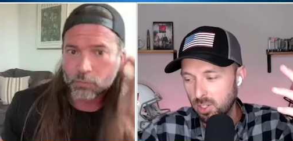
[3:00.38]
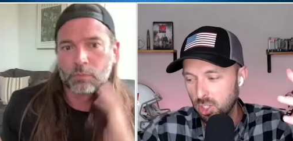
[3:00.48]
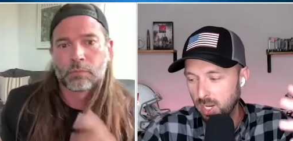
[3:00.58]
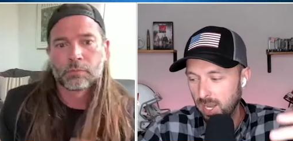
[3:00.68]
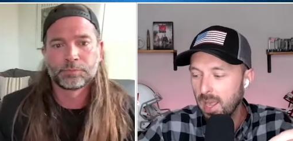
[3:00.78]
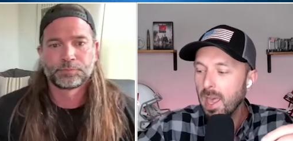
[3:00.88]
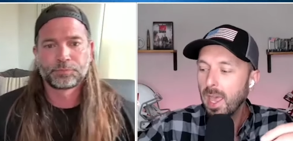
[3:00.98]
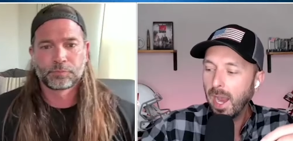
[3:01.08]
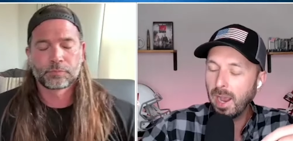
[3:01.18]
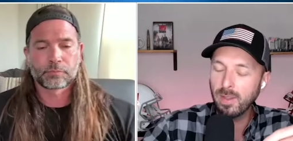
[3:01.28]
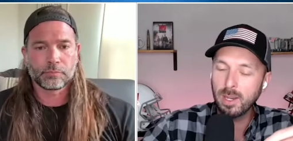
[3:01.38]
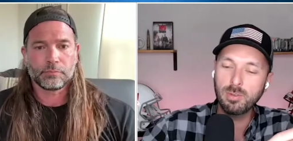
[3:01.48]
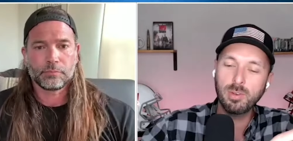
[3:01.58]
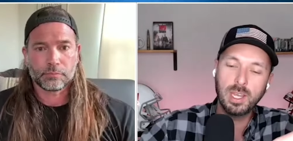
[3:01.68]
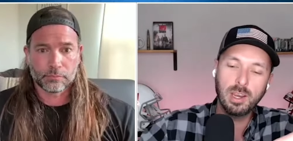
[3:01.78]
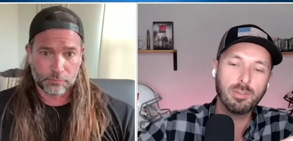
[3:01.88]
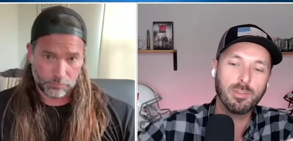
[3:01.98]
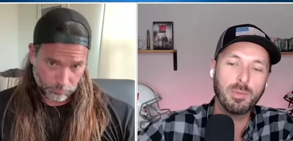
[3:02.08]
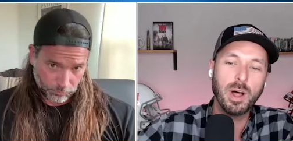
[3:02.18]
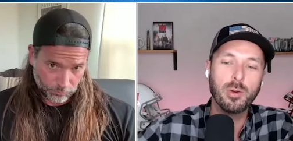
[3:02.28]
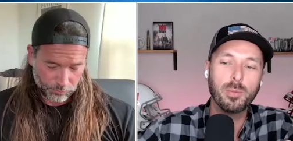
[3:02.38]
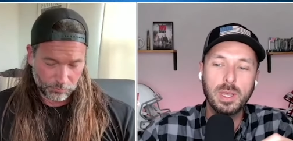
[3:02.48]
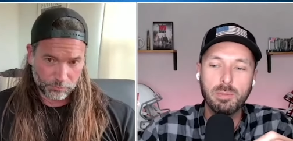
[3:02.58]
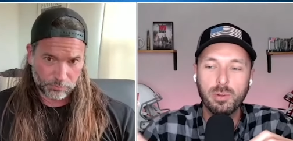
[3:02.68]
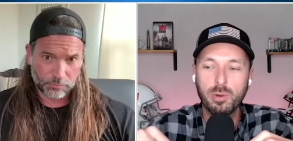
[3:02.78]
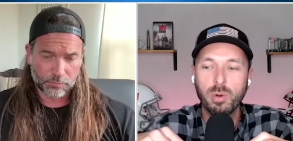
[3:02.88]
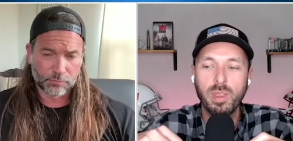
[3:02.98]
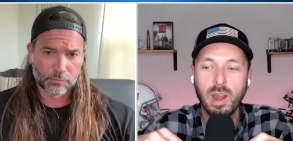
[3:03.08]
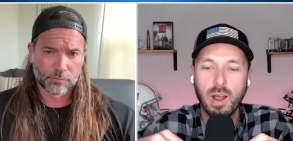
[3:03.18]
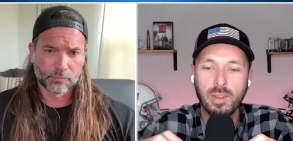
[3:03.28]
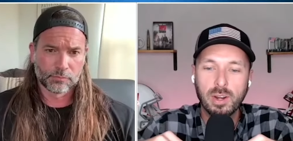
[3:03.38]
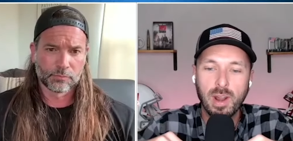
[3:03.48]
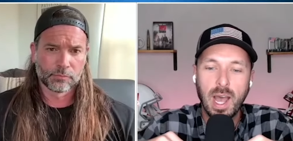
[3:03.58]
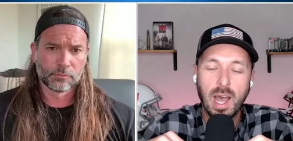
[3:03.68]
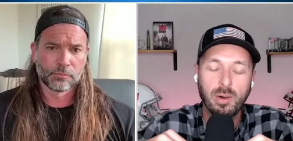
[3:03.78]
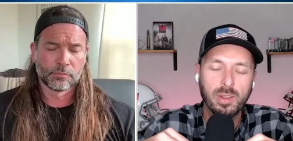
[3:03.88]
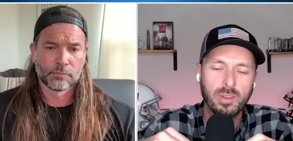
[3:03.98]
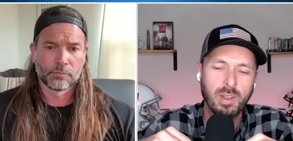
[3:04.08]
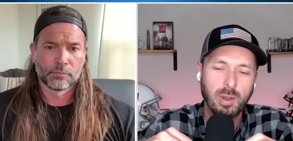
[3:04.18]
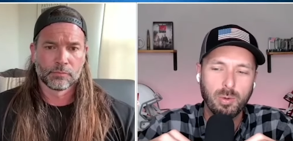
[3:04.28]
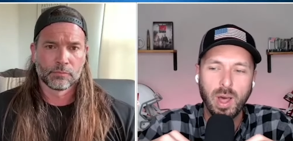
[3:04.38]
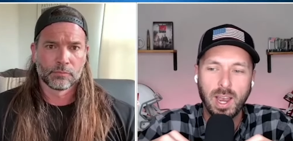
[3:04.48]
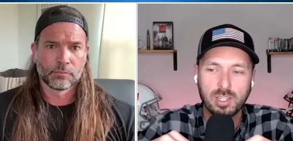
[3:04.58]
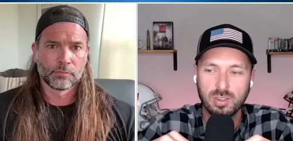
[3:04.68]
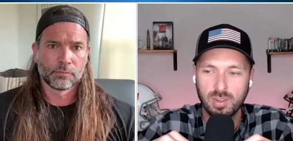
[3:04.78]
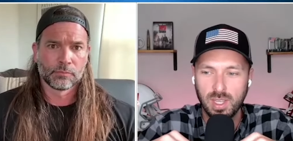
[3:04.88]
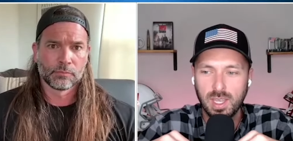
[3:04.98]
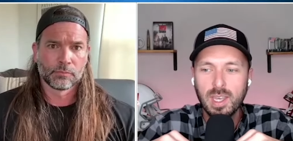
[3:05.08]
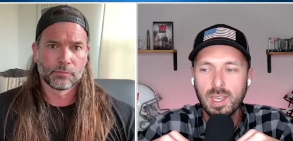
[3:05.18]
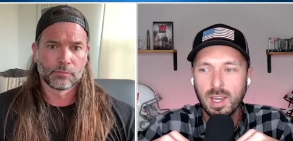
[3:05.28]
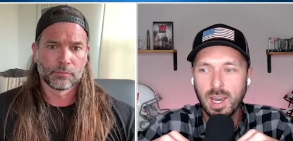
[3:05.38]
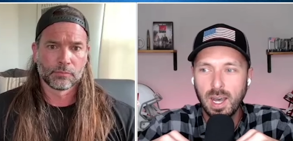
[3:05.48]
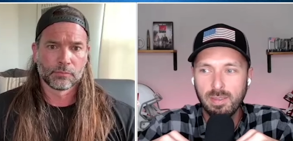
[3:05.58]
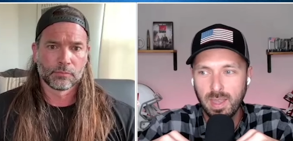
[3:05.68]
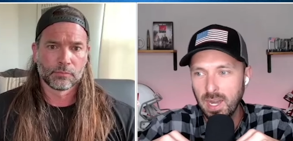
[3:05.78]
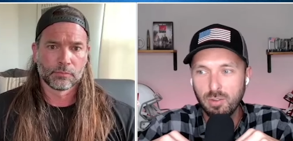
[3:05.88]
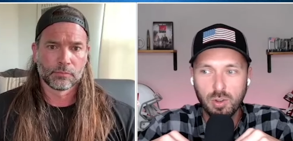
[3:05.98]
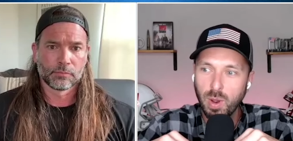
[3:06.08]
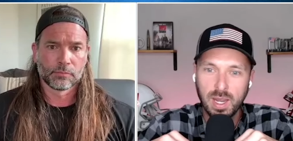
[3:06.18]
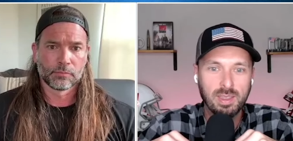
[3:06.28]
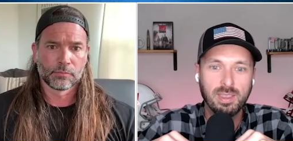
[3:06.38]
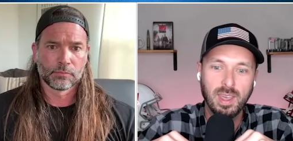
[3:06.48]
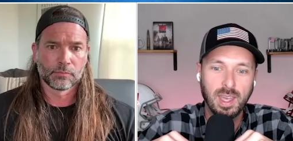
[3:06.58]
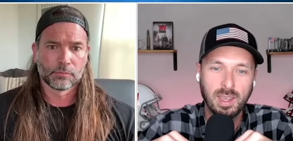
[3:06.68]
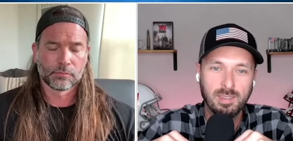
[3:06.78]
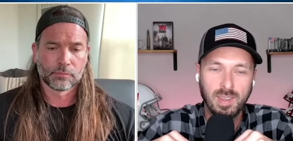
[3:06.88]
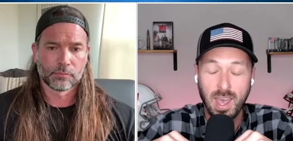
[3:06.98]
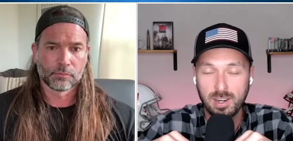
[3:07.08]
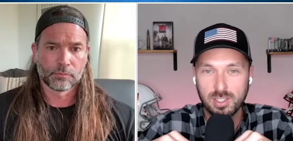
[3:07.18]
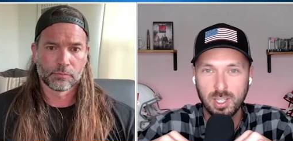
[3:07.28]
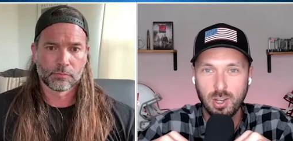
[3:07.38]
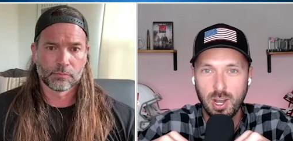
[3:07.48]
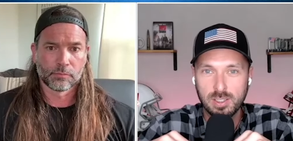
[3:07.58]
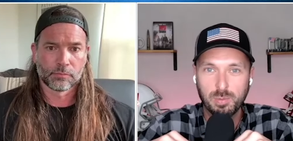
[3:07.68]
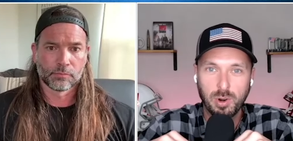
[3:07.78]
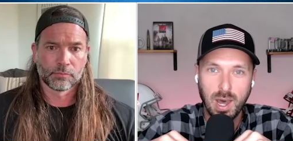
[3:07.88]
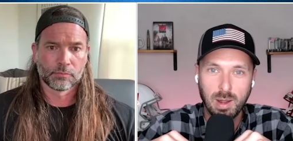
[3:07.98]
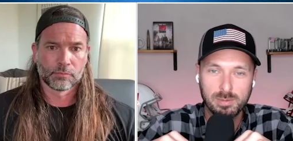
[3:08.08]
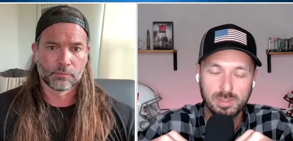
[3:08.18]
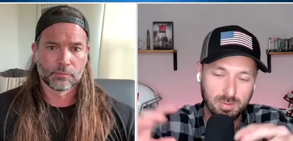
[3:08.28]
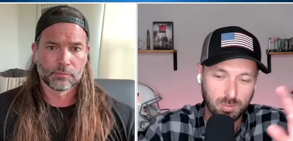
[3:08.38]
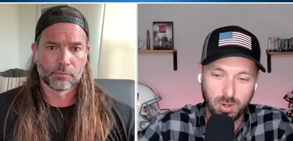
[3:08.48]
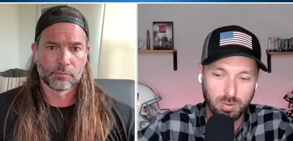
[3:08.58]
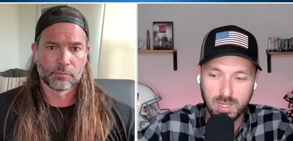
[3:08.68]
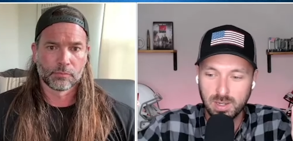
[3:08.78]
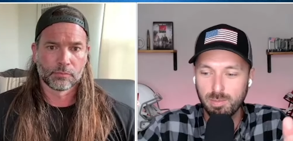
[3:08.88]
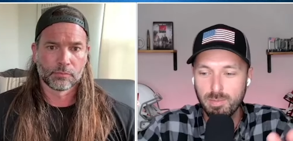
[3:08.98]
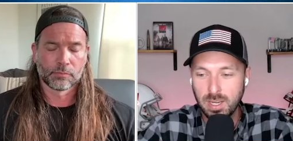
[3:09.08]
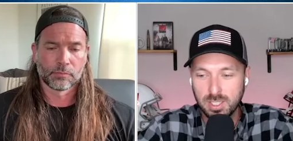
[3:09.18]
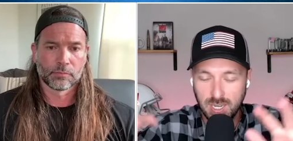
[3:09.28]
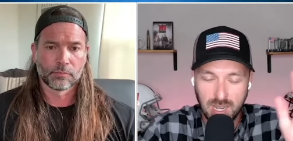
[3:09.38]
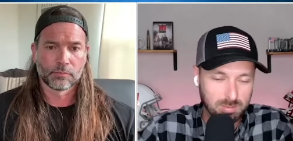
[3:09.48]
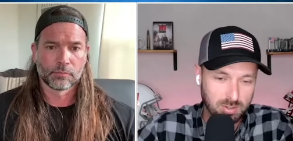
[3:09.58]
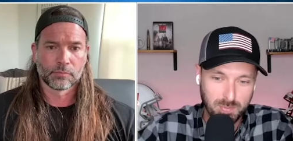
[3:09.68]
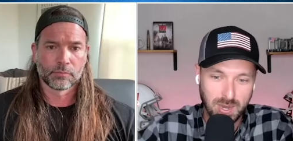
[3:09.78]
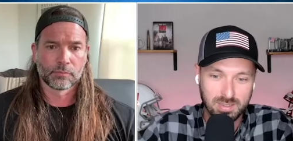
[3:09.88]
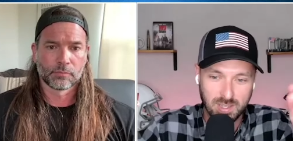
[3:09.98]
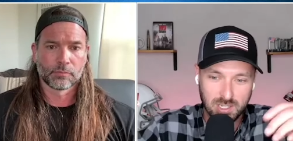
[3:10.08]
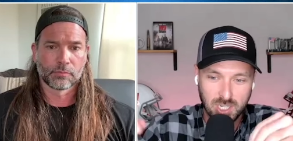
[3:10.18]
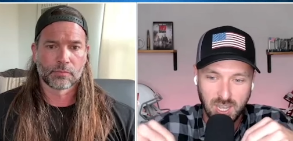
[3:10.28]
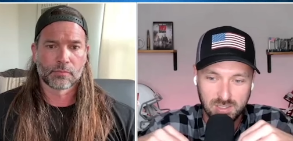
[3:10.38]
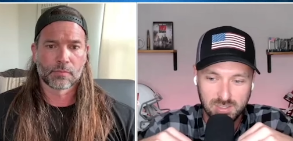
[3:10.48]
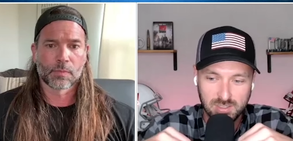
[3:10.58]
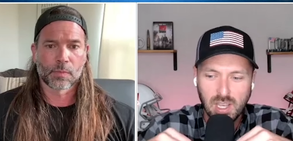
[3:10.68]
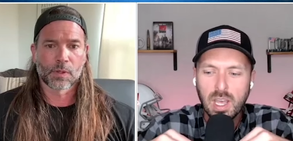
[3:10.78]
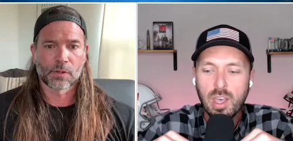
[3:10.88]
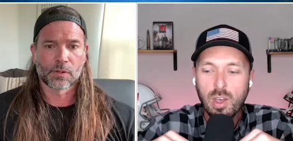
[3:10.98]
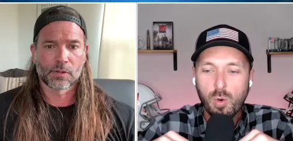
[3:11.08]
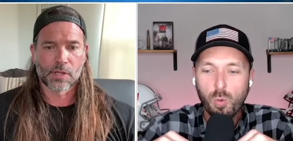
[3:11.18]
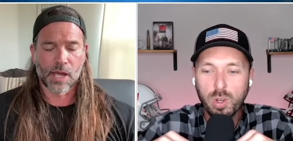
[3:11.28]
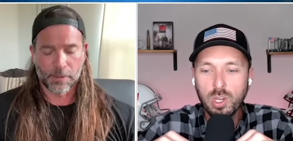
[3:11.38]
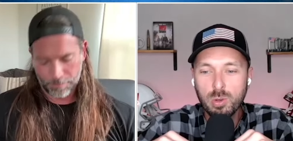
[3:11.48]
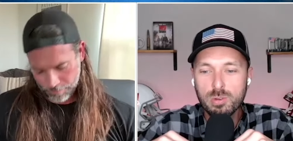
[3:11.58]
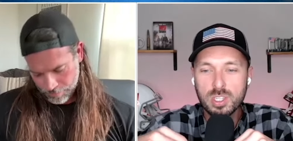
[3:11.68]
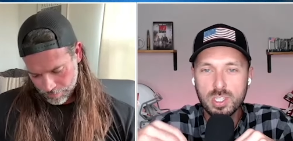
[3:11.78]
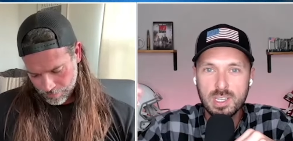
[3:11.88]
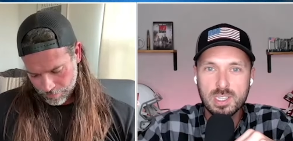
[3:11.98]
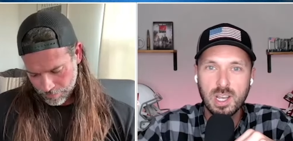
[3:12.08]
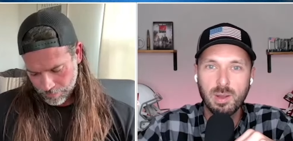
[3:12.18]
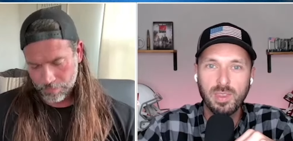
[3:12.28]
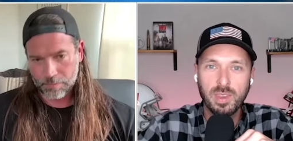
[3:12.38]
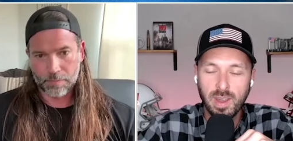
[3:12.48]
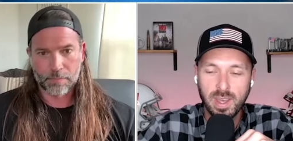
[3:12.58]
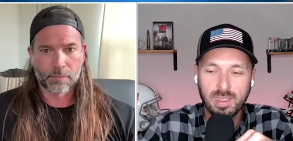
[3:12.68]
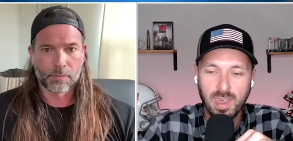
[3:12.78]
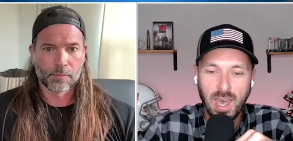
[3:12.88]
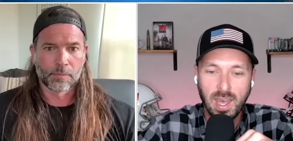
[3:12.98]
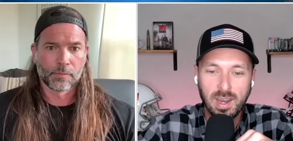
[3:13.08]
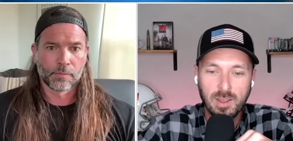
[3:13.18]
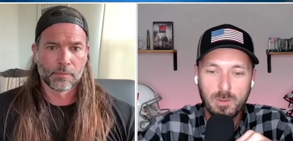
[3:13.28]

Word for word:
Speaker 1: shit. And then you hear from other people who were there on the ground and they're like, well, actually, uh, they didn't do anything. They actually caused problems. And we don't need to mention names. There's many such cases. Yeah. When you see something like that,